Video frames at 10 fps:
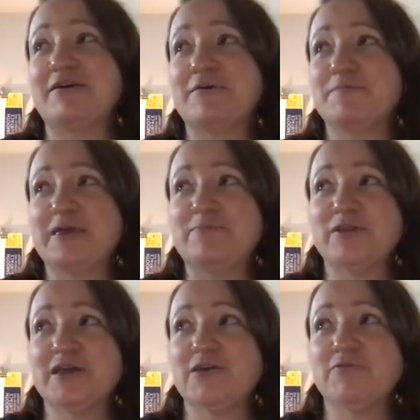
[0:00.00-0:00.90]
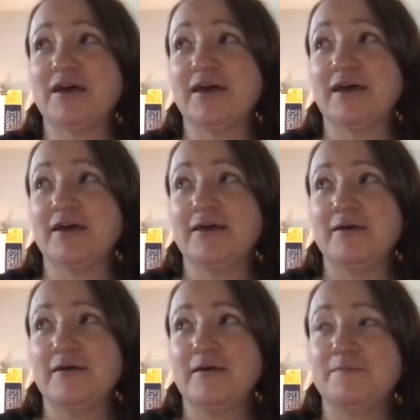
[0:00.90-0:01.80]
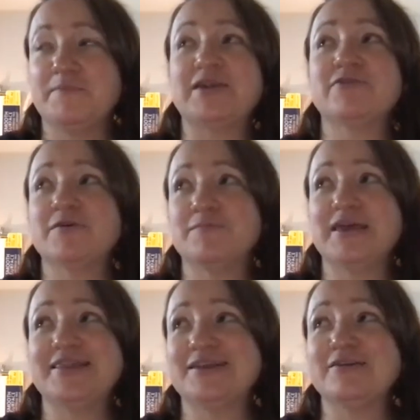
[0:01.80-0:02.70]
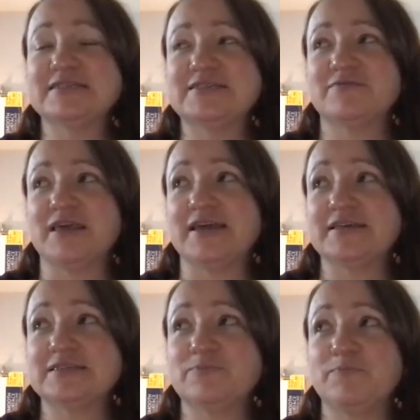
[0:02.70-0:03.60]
are people who are better at me than lots of things,